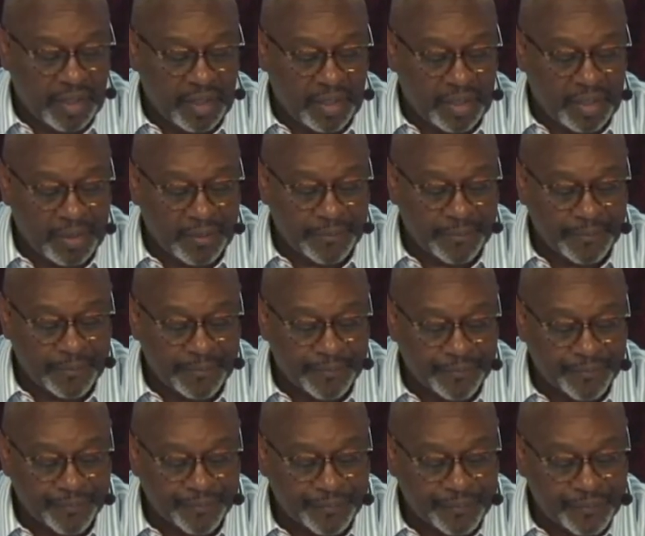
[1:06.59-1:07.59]

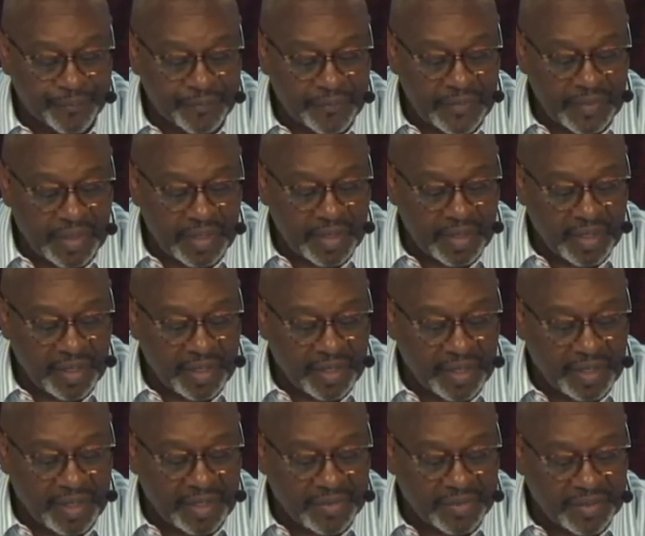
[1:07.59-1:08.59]

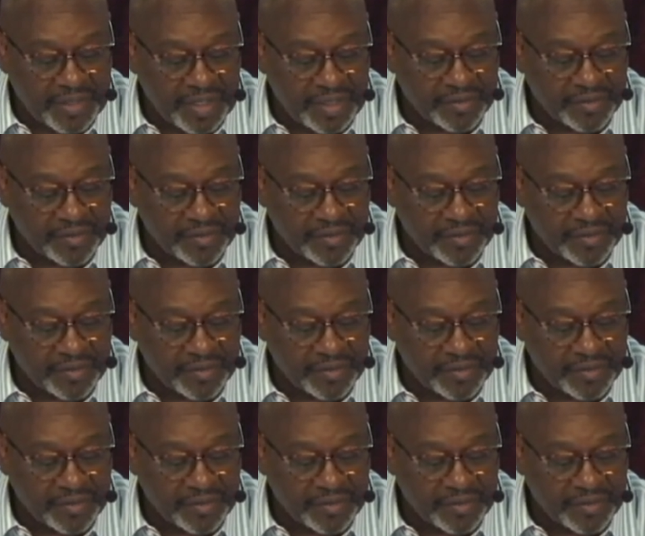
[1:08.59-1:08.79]
I think